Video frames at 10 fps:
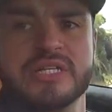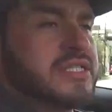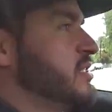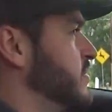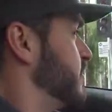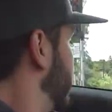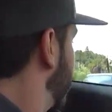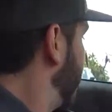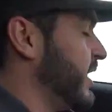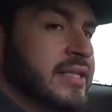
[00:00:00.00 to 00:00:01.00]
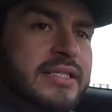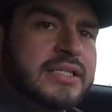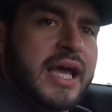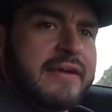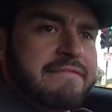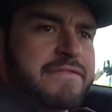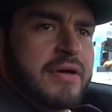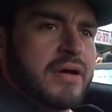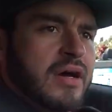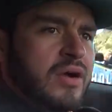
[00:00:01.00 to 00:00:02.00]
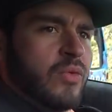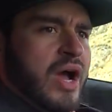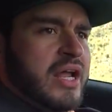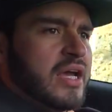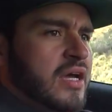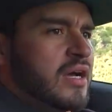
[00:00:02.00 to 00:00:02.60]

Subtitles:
it's kind of safe. Ready?